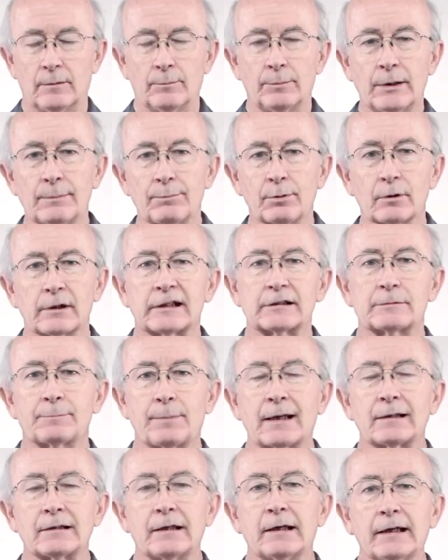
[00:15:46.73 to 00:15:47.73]
People
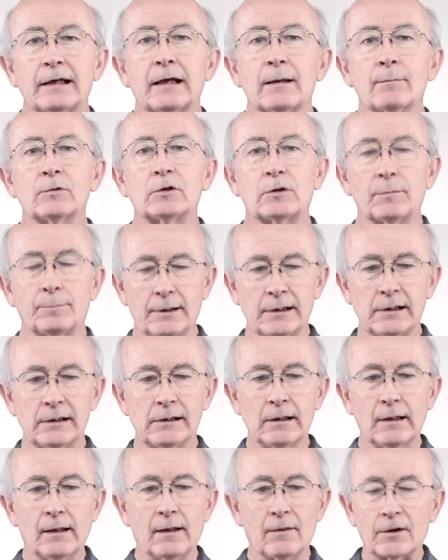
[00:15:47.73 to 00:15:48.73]
expecting him to
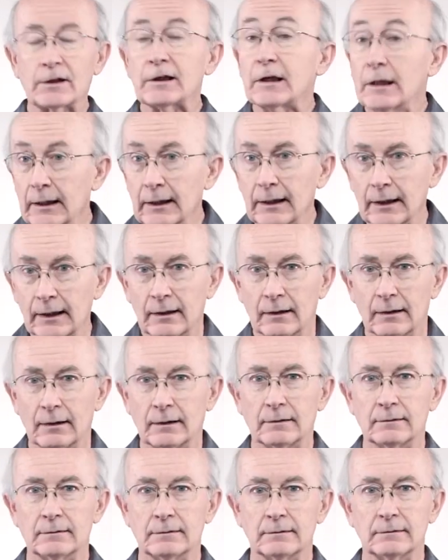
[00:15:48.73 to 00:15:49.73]
be the king